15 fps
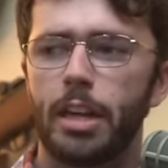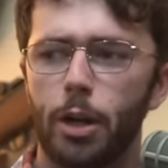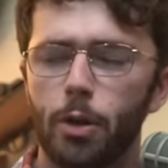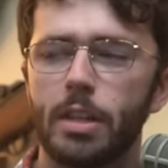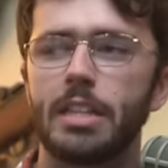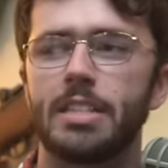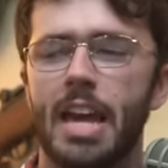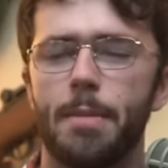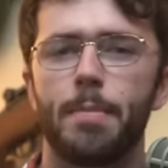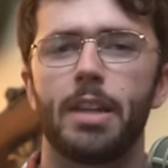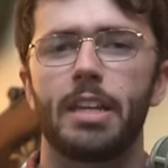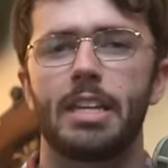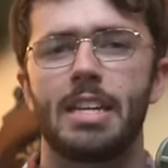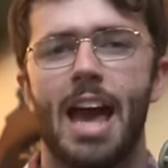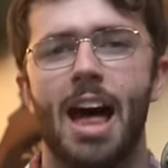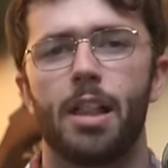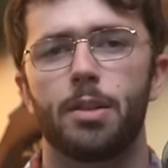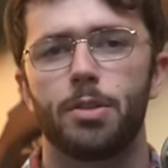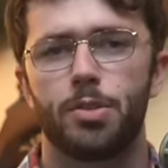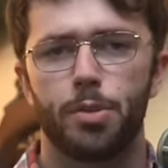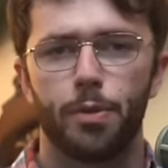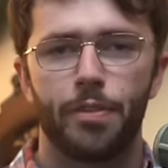nearly $10 million
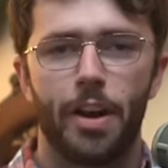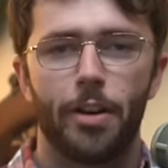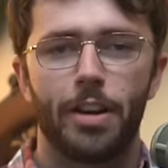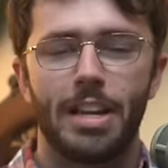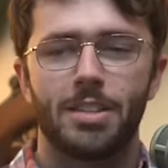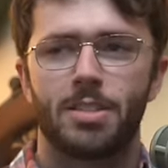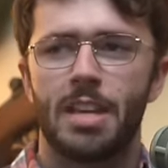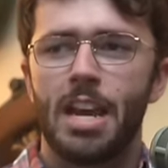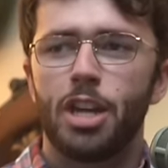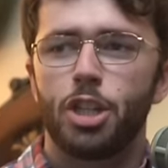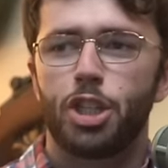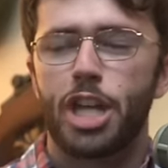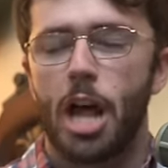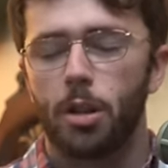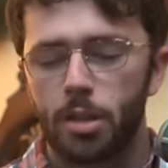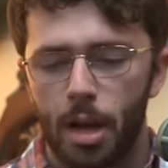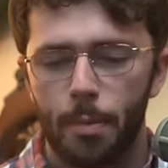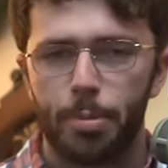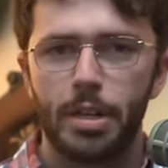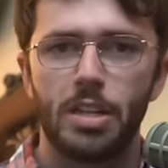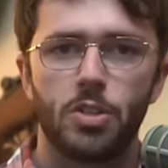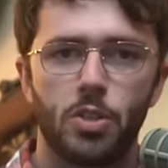through various shell
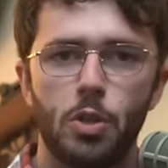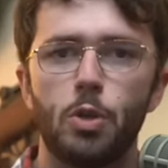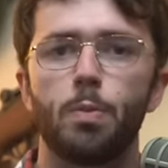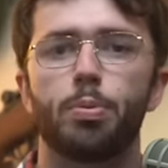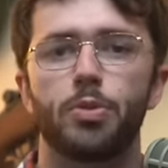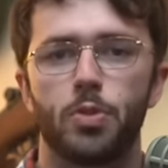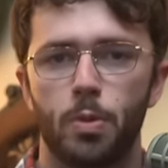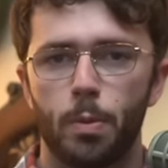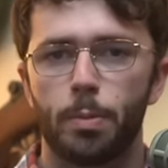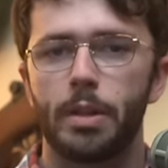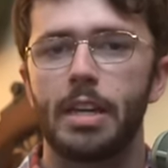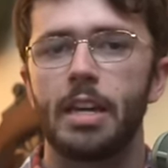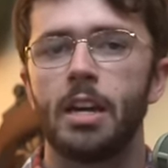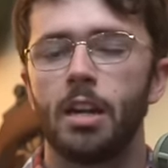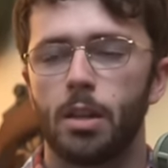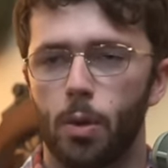companies to presumably